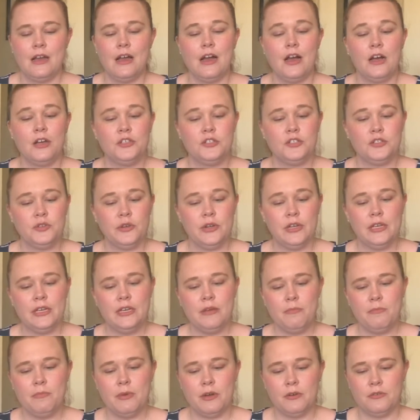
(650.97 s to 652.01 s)
Australia
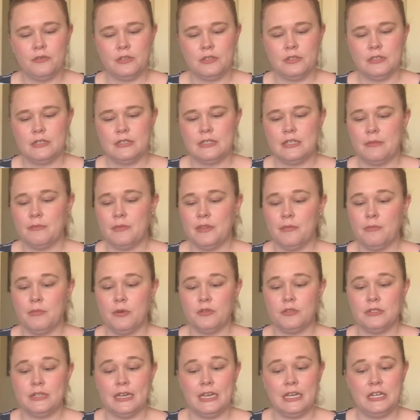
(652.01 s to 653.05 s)
boasts some of the
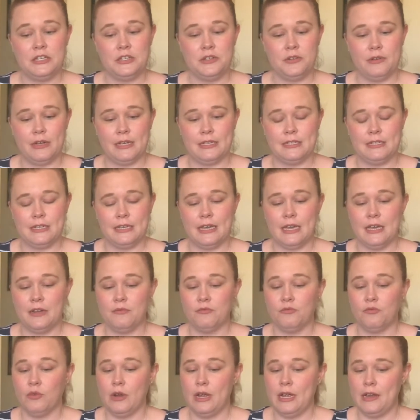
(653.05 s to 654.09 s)
most interesting
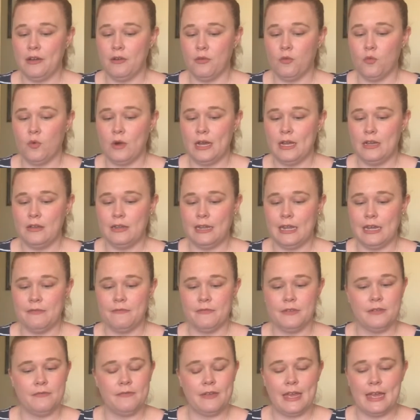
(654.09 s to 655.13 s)
and rare wildlife
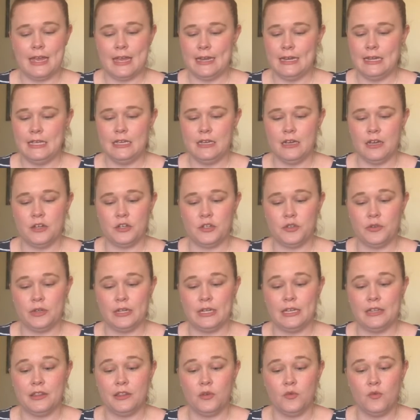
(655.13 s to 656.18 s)
of any country
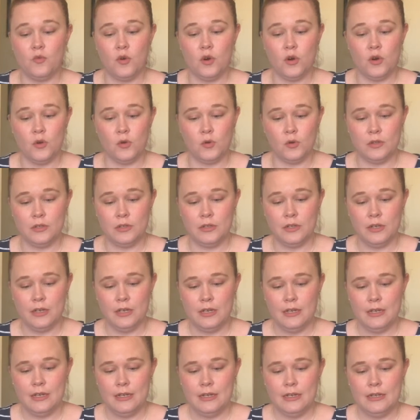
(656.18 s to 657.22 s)
in the world.
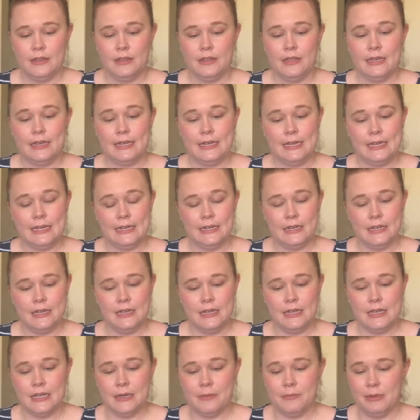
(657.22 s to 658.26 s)
The
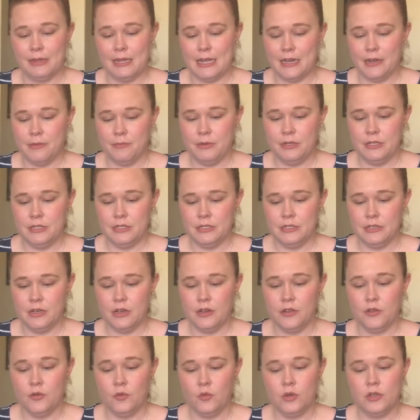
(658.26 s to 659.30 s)
echidna and platypus
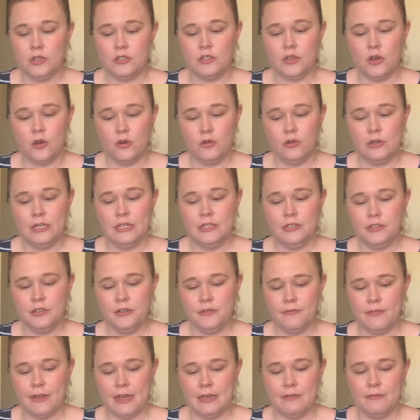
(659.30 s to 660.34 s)
are the world's only
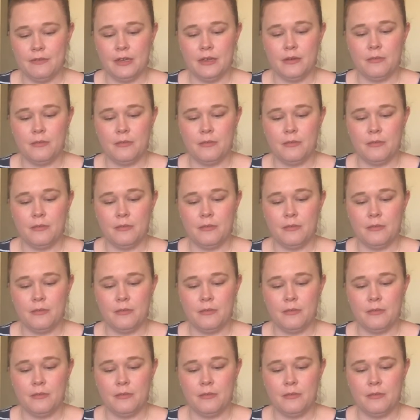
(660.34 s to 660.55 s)
surviving